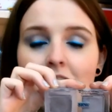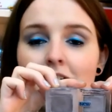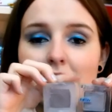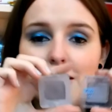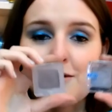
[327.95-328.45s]

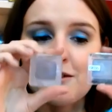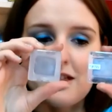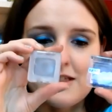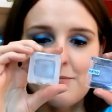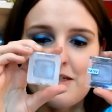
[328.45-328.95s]
so
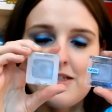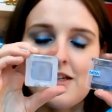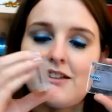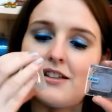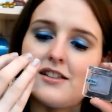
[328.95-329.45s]
that's a bit
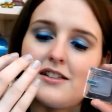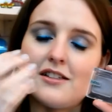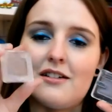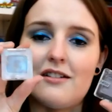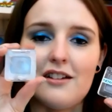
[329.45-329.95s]
sad because it's
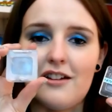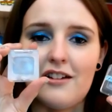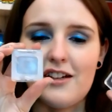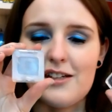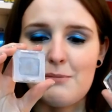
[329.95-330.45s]
not
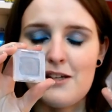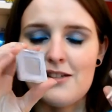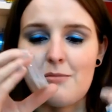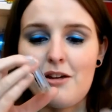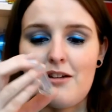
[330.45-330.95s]
looking its
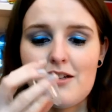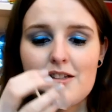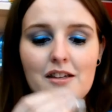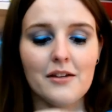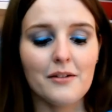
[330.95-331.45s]
best, to be
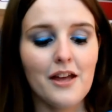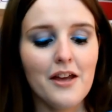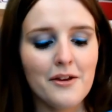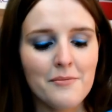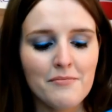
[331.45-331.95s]
honest.
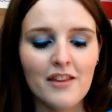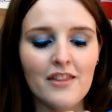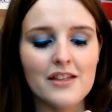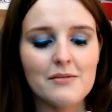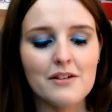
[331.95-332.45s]

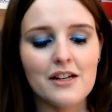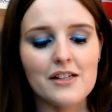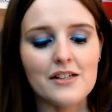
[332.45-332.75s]
This one is